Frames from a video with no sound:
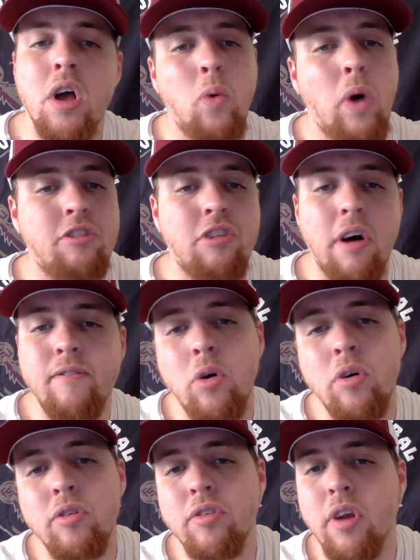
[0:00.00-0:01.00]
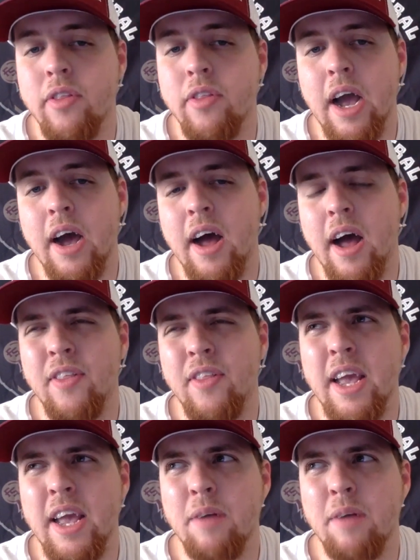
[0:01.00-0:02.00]
Quayshon Fuller is another guy. I think
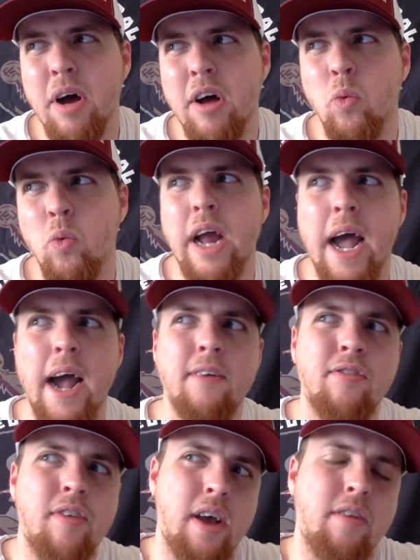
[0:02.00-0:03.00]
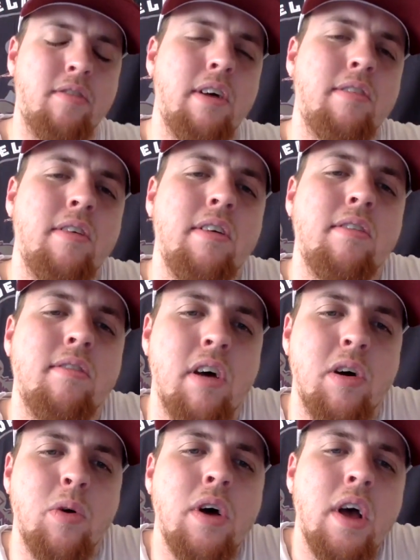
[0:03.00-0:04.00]
he had about 1.5 sacks last season.
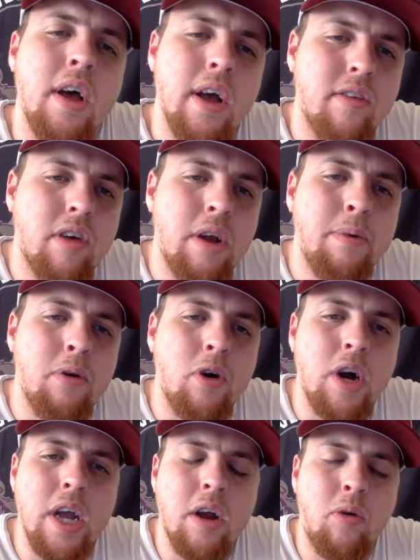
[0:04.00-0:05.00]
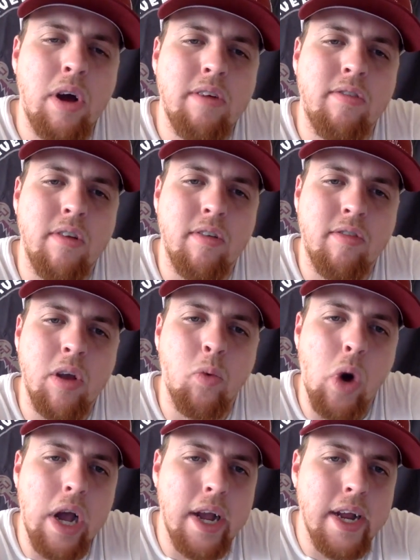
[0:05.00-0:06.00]
So it's going to be really interesting to see
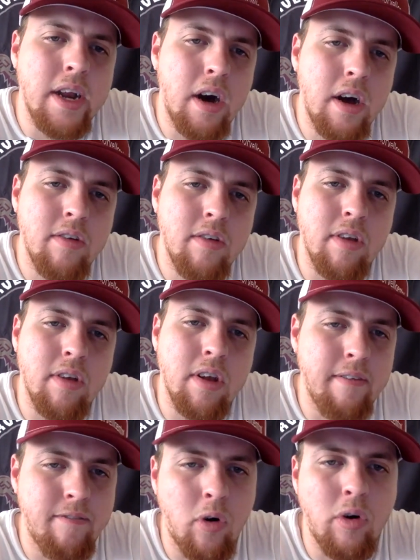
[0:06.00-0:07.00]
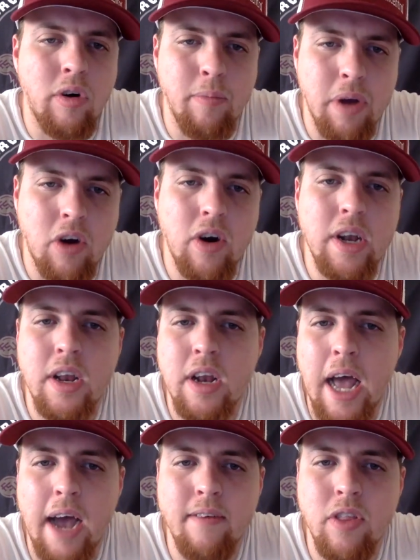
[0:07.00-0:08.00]
what he does. And Fuller and McClendon
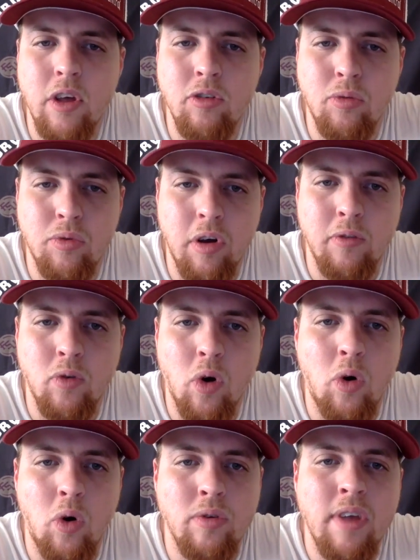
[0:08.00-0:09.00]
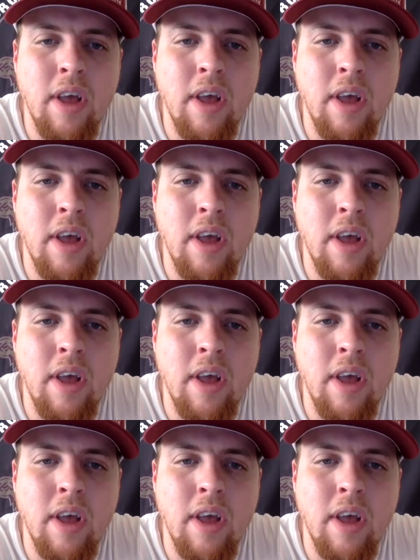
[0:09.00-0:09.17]
having those reserve roles,